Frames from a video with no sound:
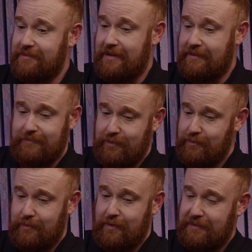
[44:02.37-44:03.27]

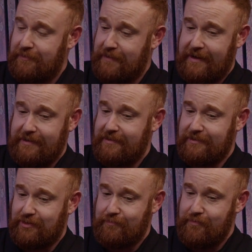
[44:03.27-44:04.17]
have to find
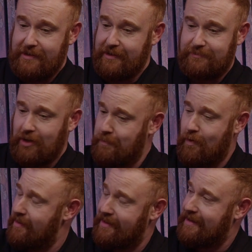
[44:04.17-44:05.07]
some really top
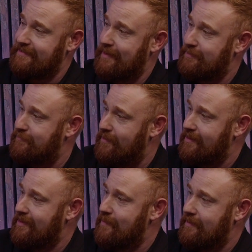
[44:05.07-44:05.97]
quality guests now to follow
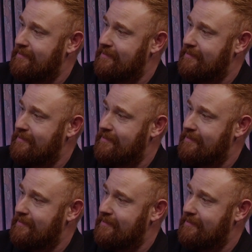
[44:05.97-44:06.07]
you on.